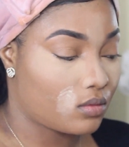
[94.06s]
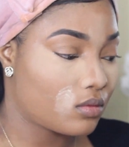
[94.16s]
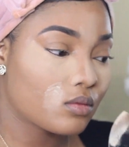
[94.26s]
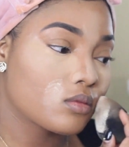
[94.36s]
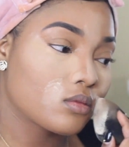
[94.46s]

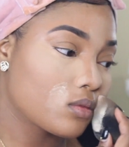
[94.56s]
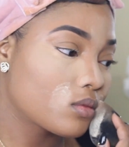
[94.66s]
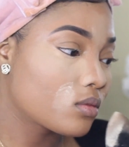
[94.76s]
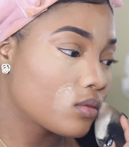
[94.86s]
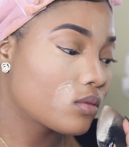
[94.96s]
this
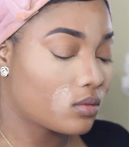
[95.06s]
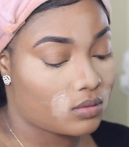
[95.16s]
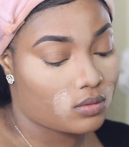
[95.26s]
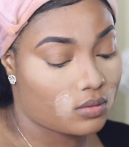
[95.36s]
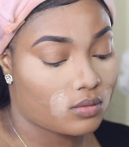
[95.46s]

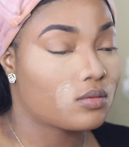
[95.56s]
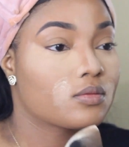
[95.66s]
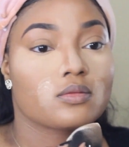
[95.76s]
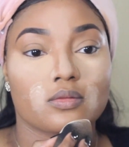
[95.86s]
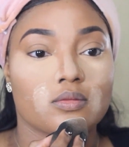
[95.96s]

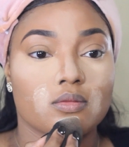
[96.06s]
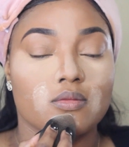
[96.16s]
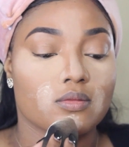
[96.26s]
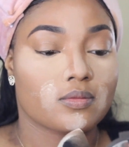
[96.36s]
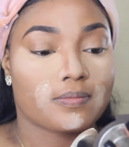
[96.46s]
specific
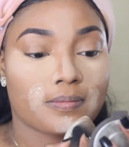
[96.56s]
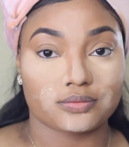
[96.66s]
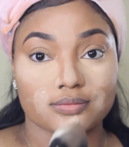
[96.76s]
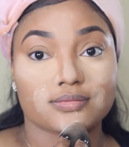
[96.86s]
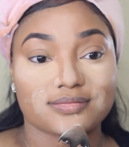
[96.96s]

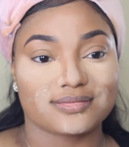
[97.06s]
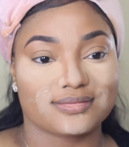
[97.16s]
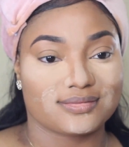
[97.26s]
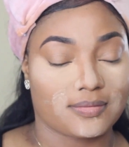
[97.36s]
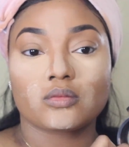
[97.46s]
setting
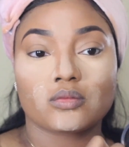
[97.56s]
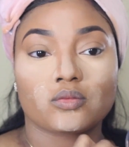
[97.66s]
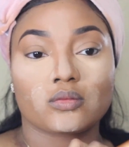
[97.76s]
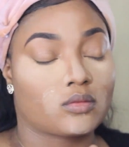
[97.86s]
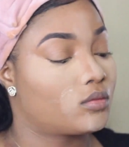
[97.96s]
powder,
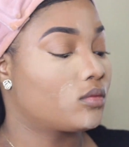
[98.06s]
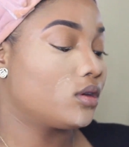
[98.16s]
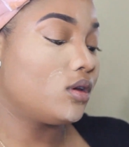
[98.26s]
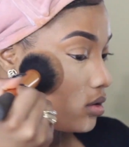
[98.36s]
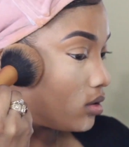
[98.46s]
and I
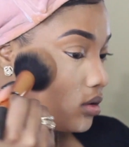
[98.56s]
found it